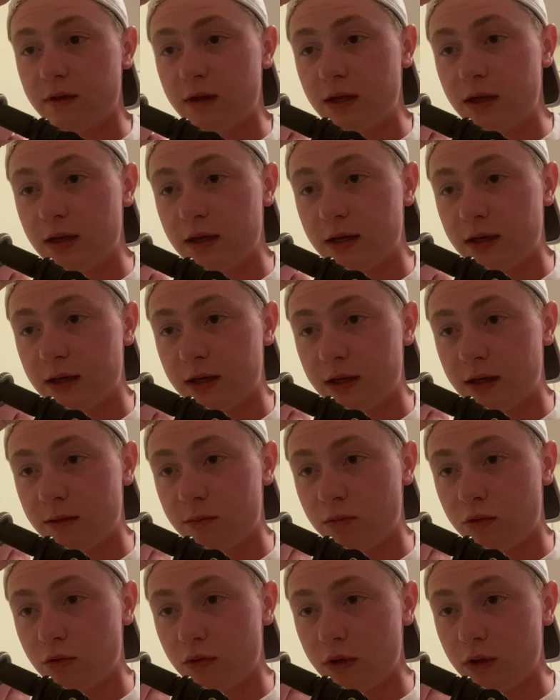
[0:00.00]
then I
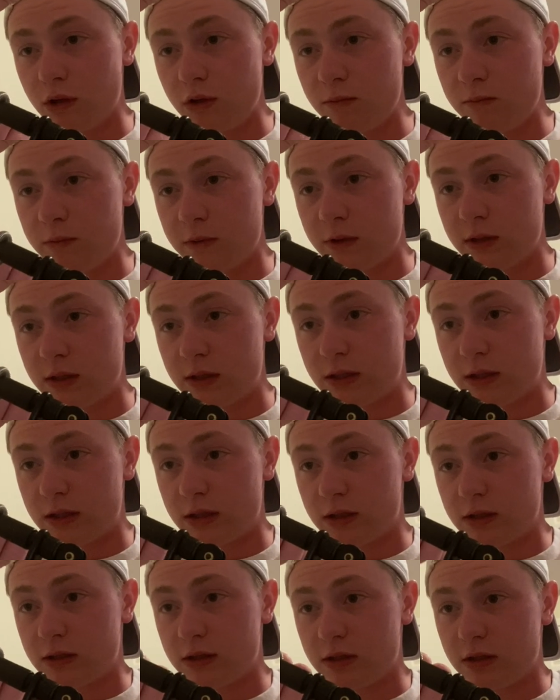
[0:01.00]
pull it up
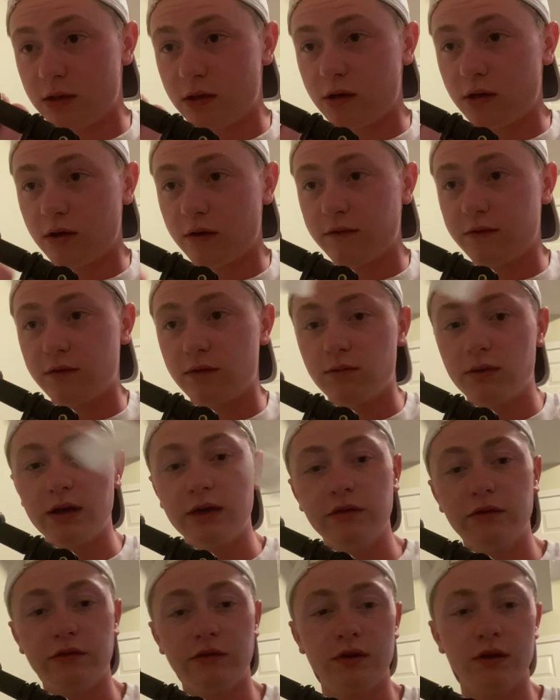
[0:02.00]
and cut off the
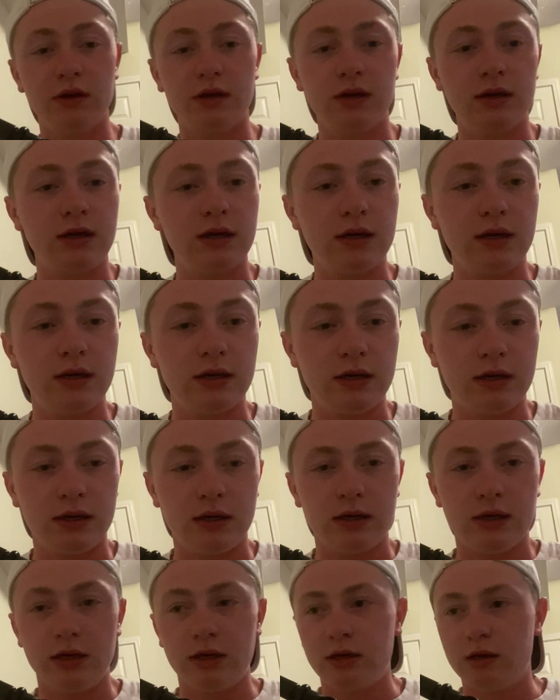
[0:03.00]
rest.
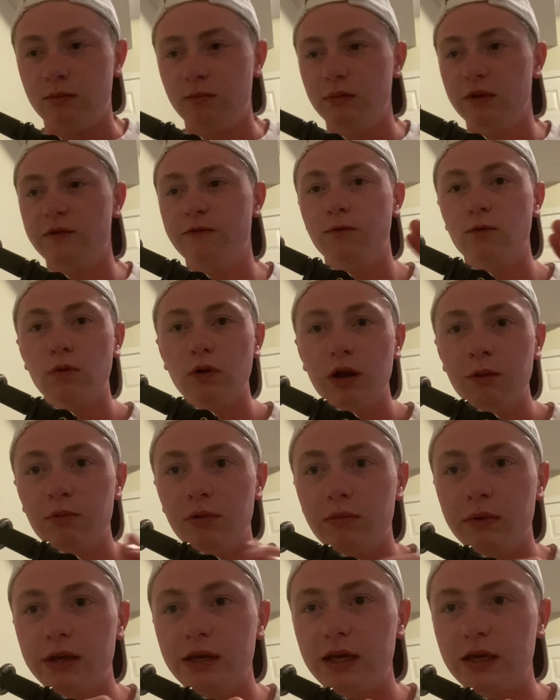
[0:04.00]
Before I
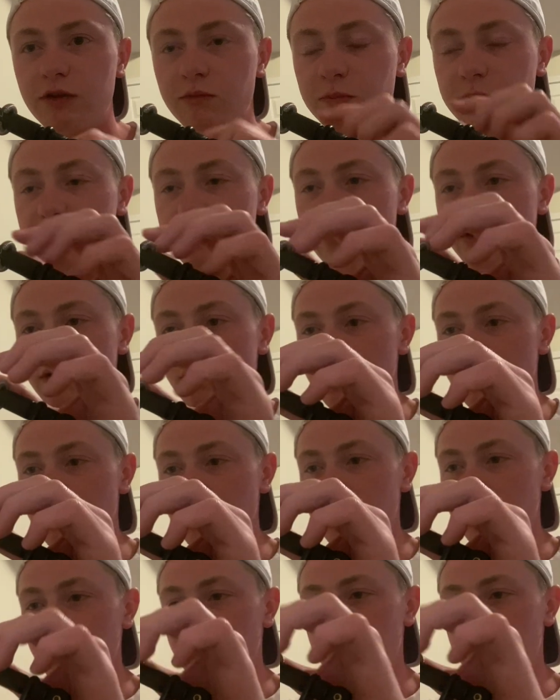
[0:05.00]
put my next piece on,